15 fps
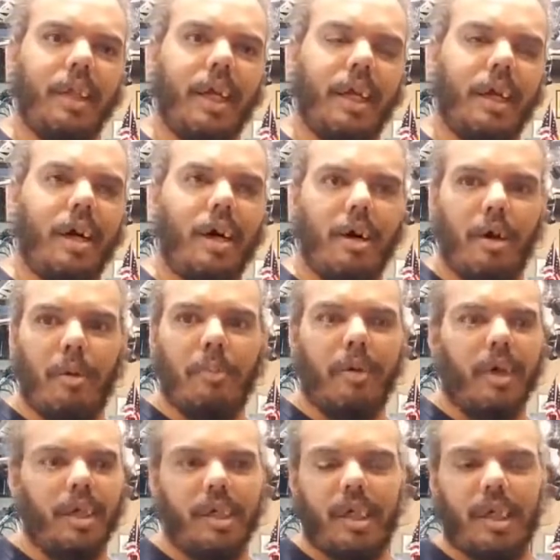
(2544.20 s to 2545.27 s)
let it auto
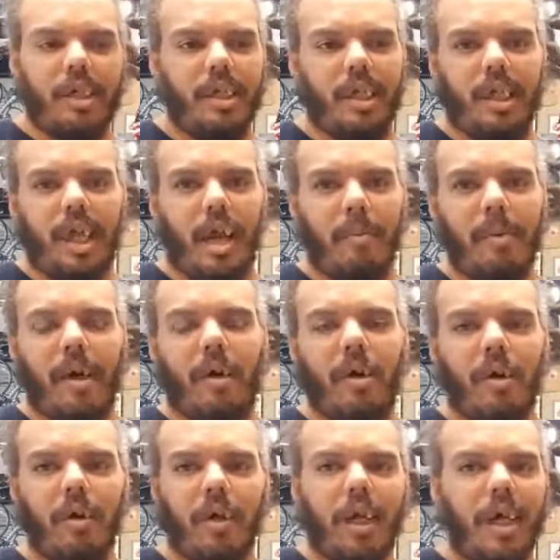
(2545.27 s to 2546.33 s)
process and it came
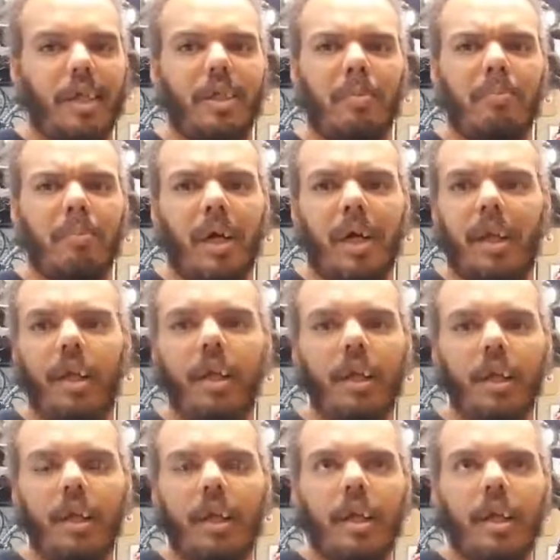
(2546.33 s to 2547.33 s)
out all kinds of muddy.